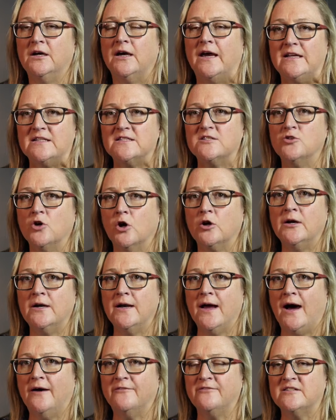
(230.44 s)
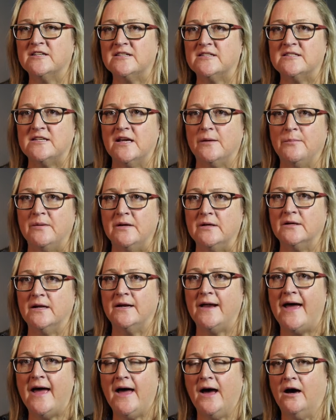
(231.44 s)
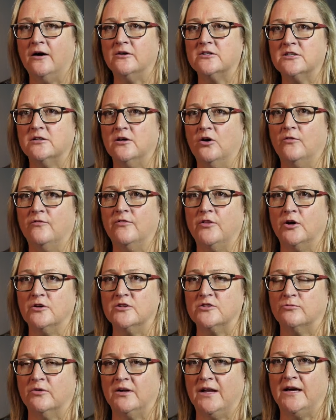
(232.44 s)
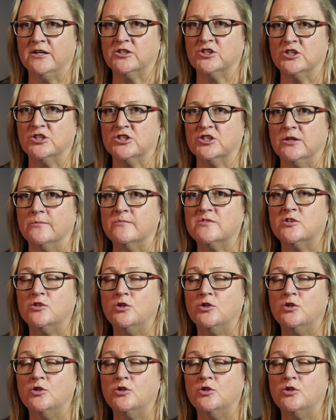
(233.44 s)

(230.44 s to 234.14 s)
It's not enough to step in and out of those relationships.